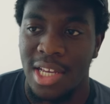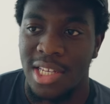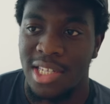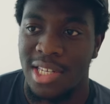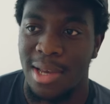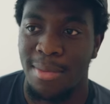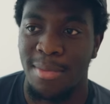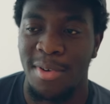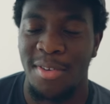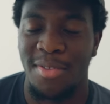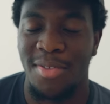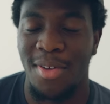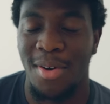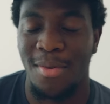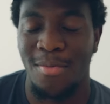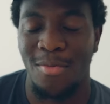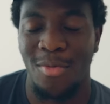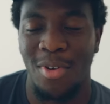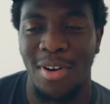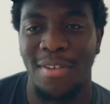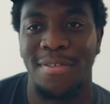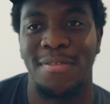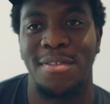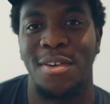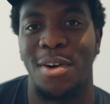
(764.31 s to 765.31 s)
Some of
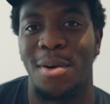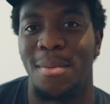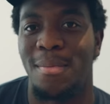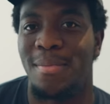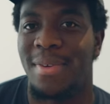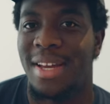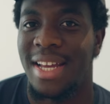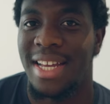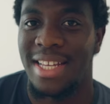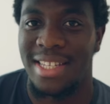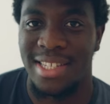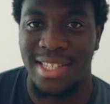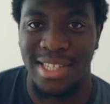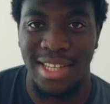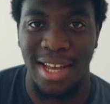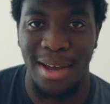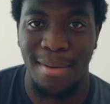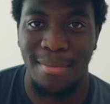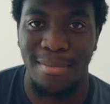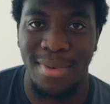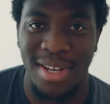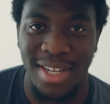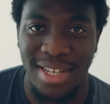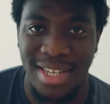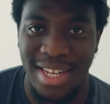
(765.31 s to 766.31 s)
them were from his
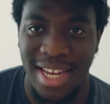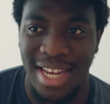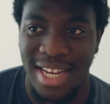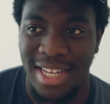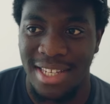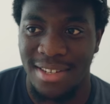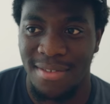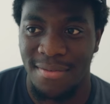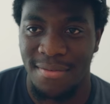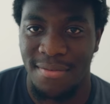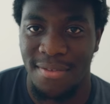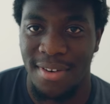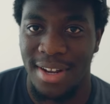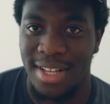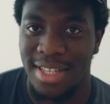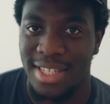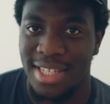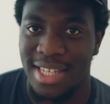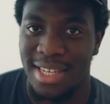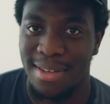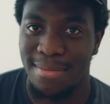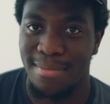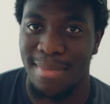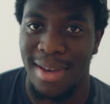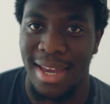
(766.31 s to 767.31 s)
Tumblr days and
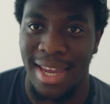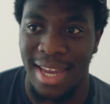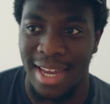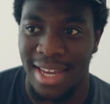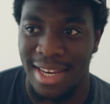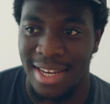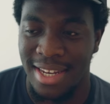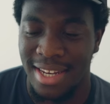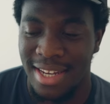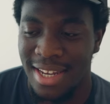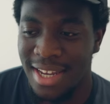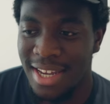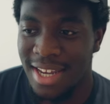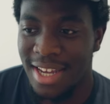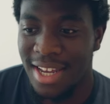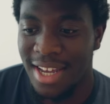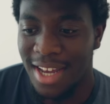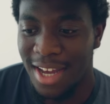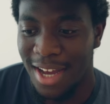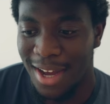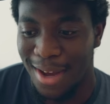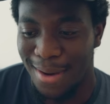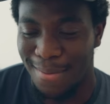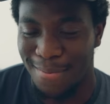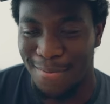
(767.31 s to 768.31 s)
friends he made
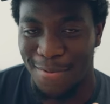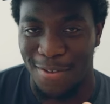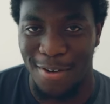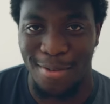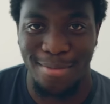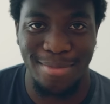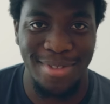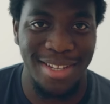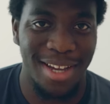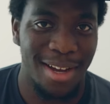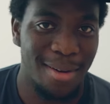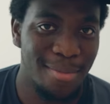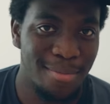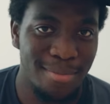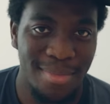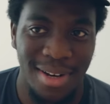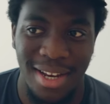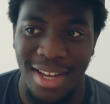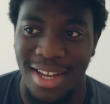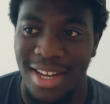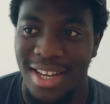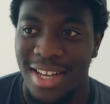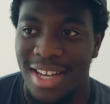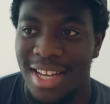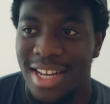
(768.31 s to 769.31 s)
um, from
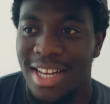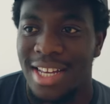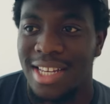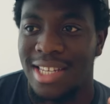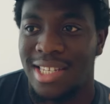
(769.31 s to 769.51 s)
Tumblr.